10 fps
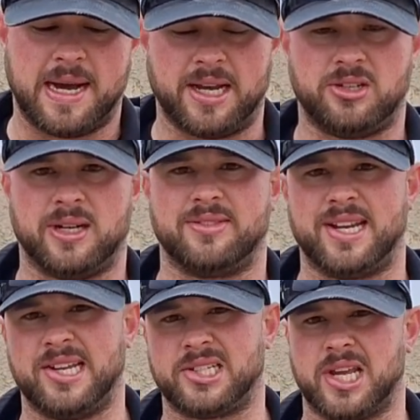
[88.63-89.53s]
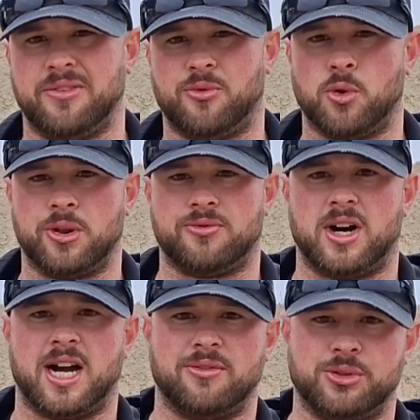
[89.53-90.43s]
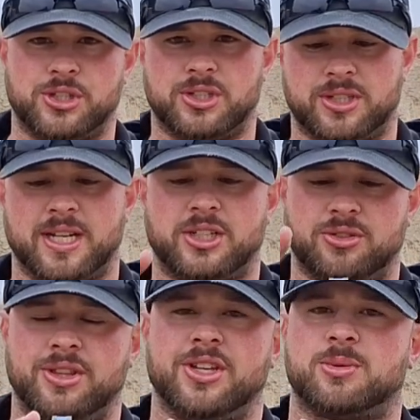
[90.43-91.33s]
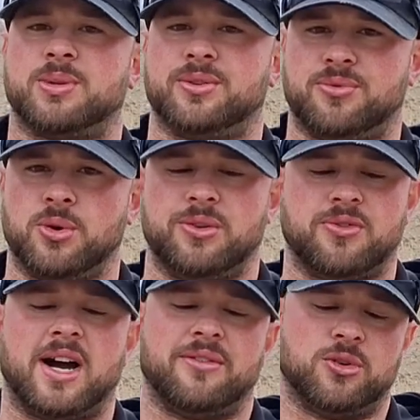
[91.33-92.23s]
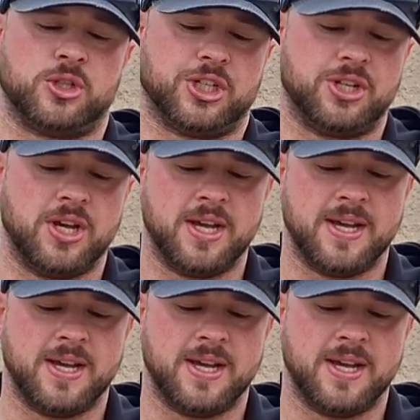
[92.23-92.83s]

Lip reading: I do have an HK 45, which is essentially this, but the 45 version.